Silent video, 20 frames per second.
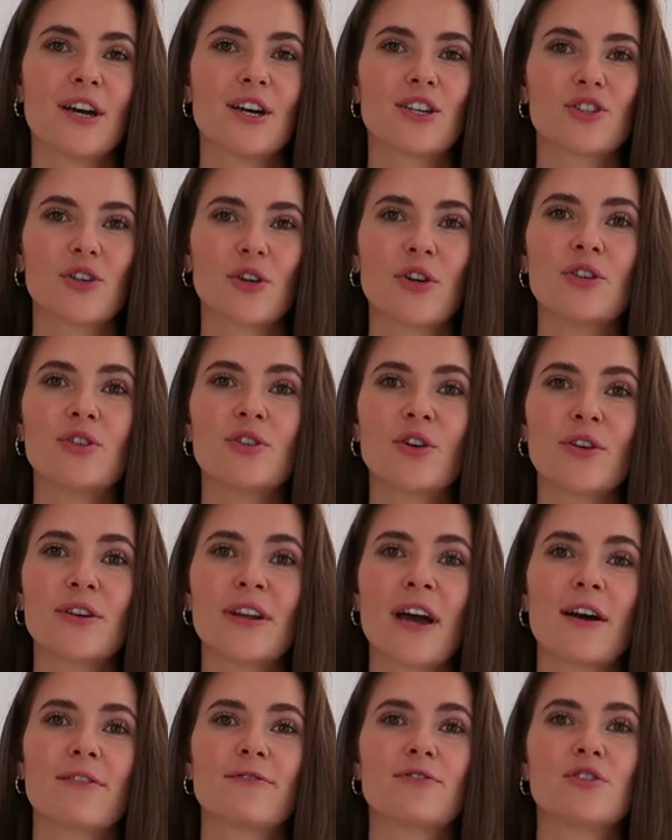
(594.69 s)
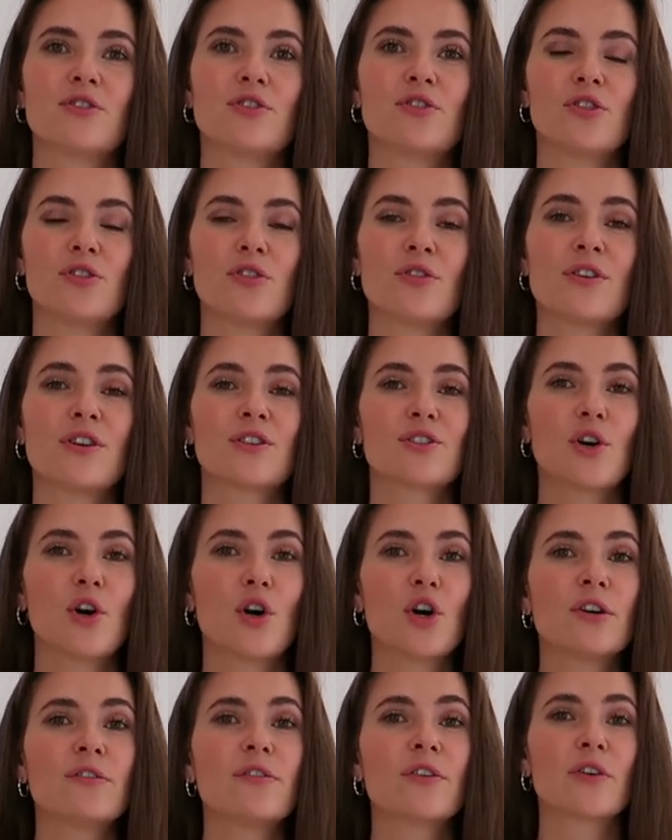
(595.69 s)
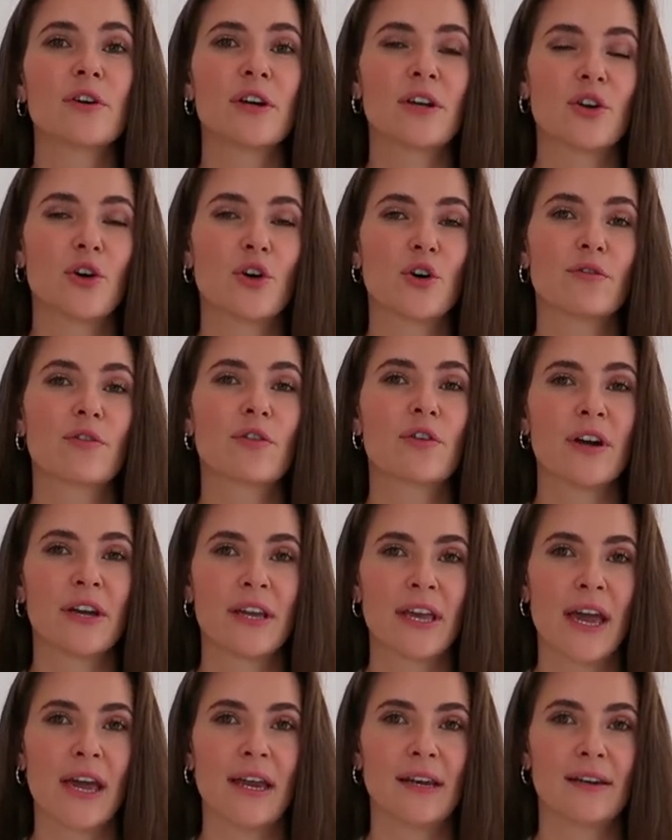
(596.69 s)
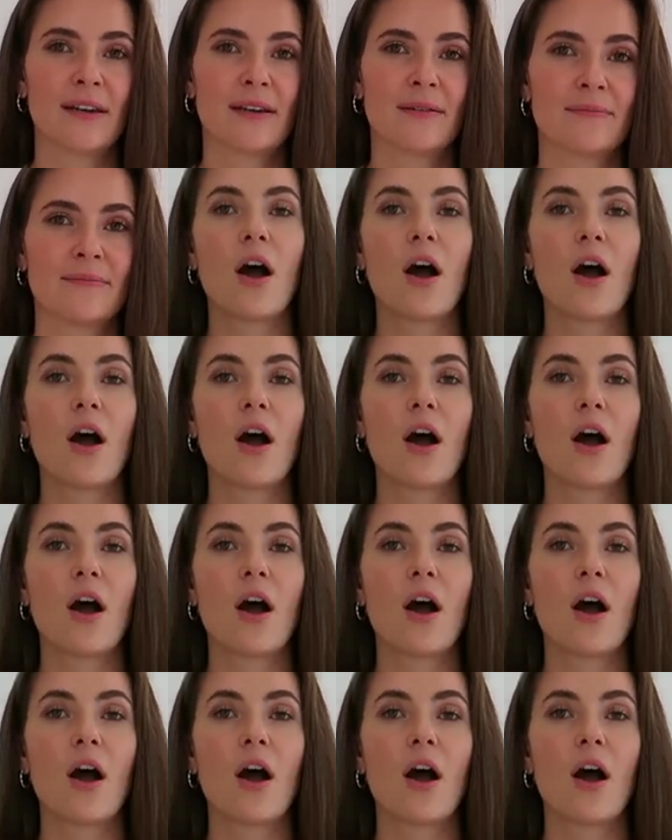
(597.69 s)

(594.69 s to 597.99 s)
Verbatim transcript: so you don't have to do this over and over again.